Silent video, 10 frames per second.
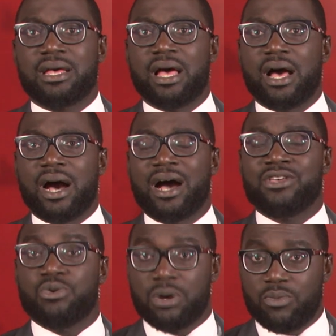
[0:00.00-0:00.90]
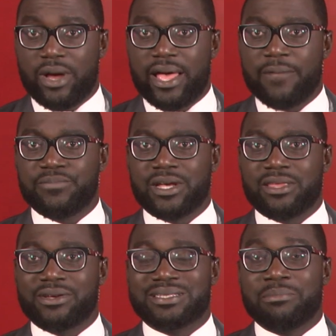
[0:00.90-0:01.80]
are you aware
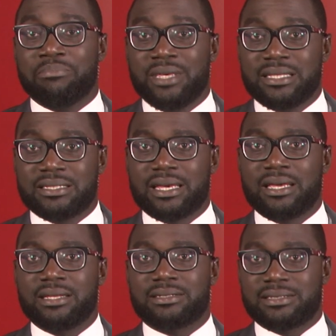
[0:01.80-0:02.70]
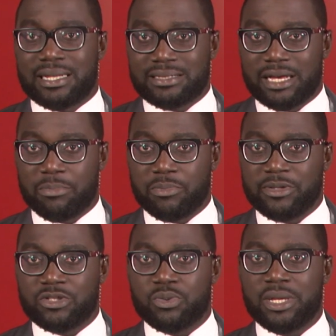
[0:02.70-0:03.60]
that there is a meeting set up
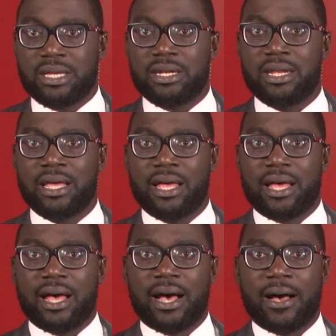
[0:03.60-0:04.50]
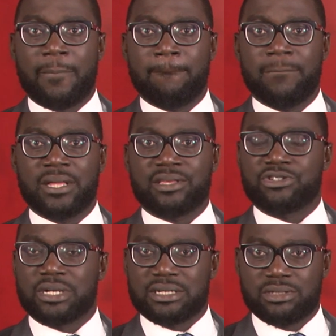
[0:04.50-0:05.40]
between the
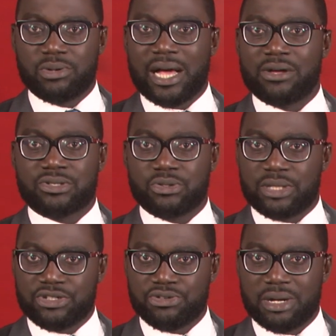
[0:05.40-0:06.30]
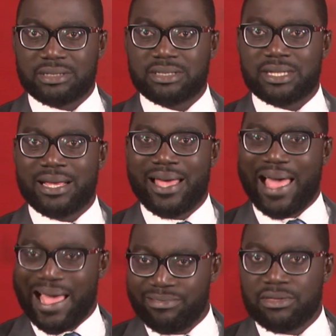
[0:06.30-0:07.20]
Traditional Council, the Trust,
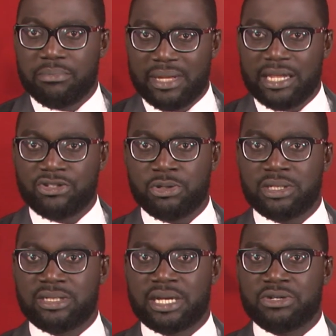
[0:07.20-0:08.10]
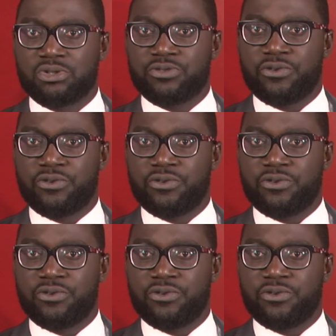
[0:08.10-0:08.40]
and the military scheduled